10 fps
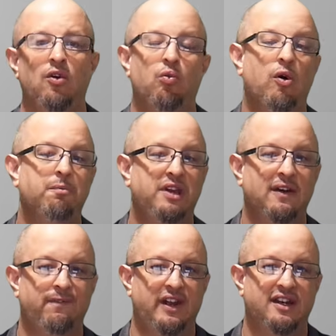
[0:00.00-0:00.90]
won't be
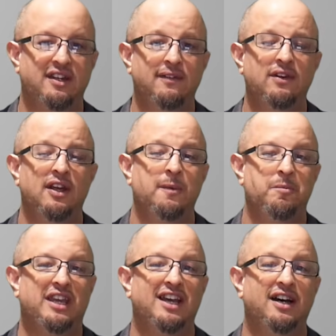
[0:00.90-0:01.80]
effective
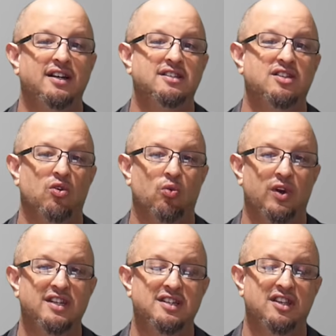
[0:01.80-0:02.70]
because the risk